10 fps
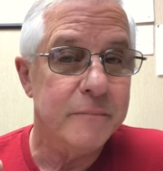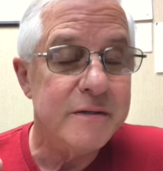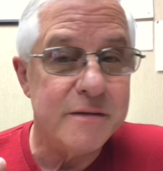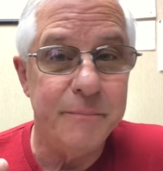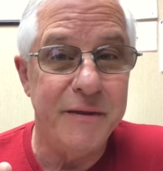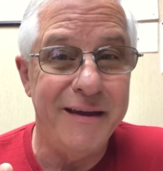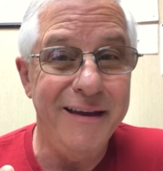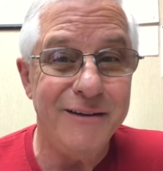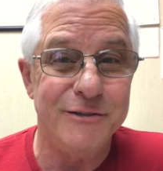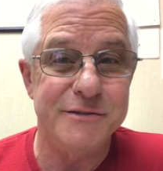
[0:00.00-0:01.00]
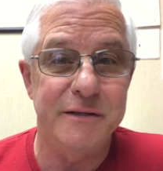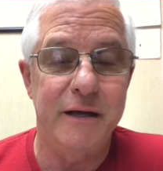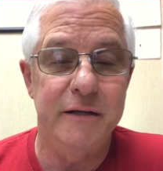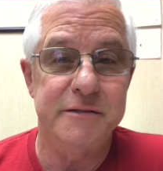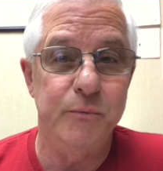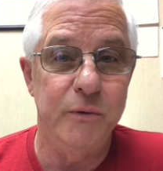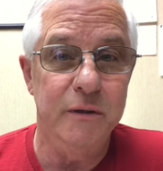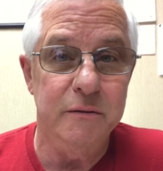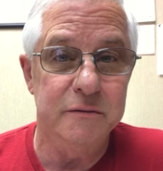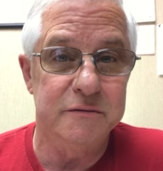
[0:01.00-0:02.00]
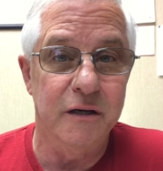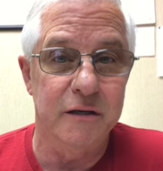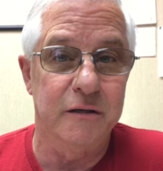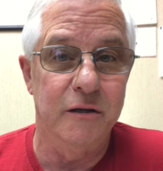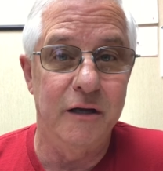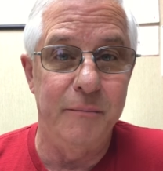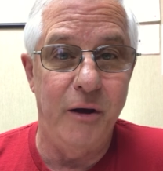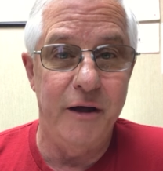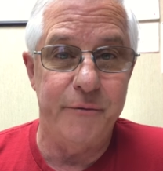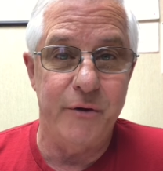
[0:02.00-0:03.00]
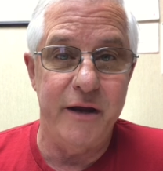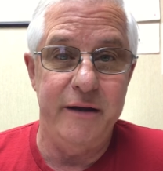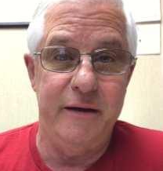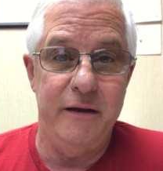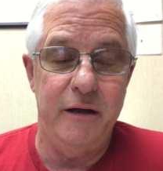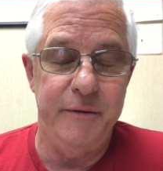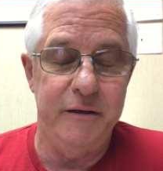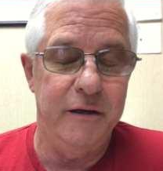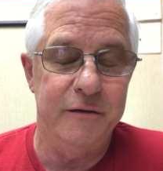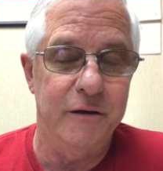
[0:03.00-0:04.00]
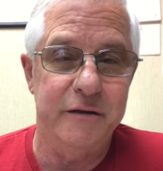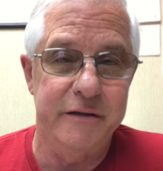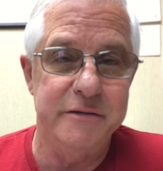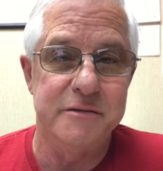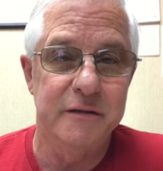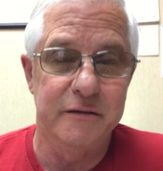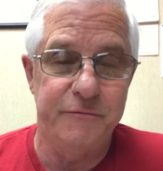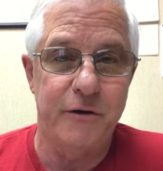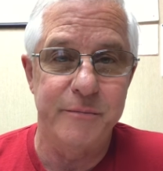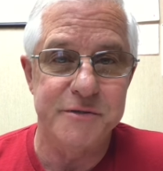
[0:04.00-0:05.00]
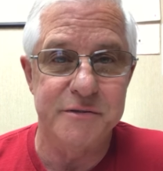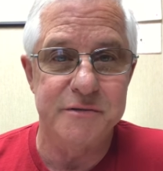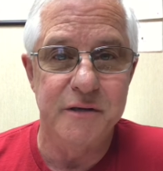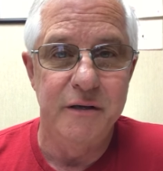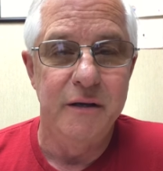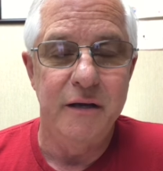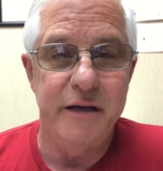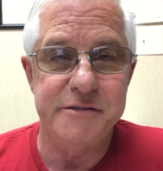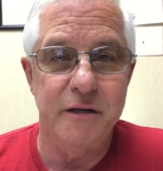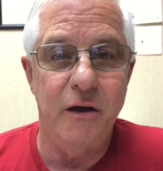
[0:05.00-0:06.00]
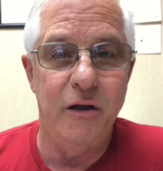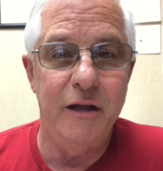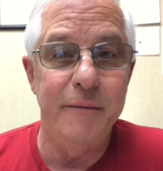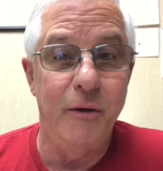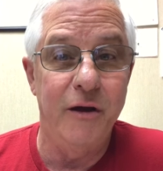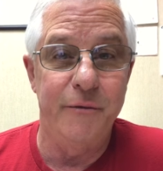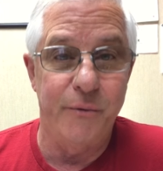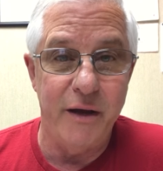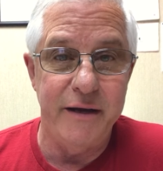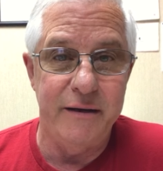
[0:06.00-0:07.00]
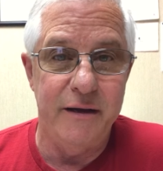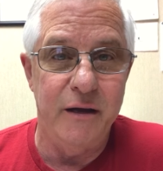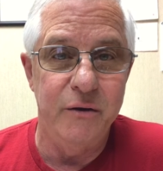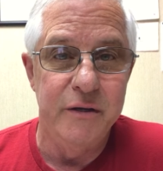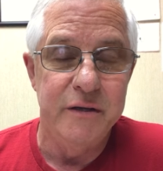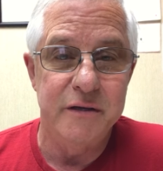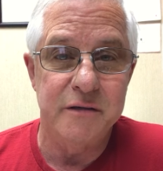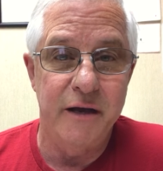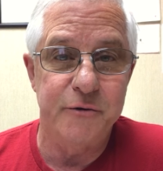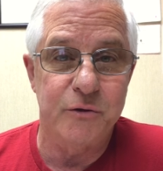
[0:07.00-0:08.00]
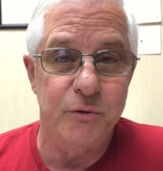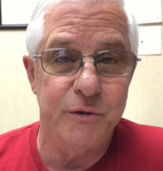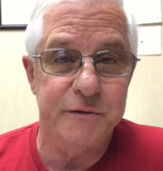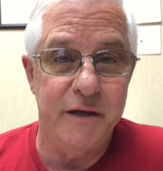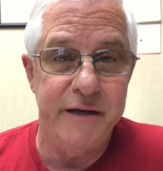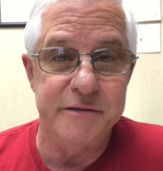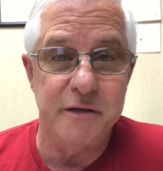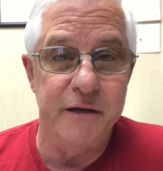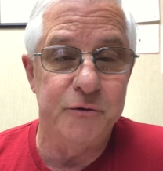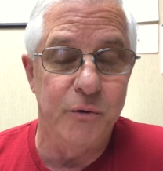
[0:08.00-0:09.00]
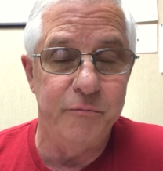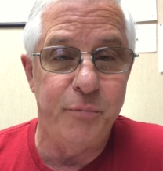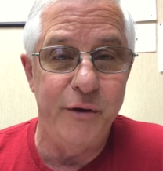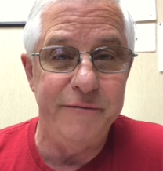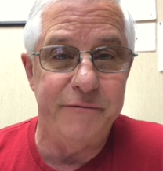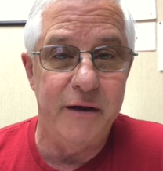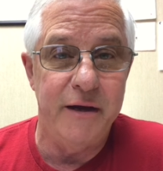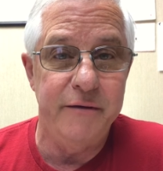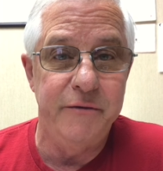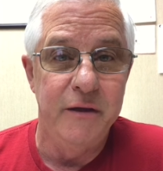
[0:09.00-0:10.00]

something else. And I said, well, doc, all I'm on right now, I mean, not doc, he's the pharmacist. I said, all I'm on right now is hydrochlorothiazide 12.5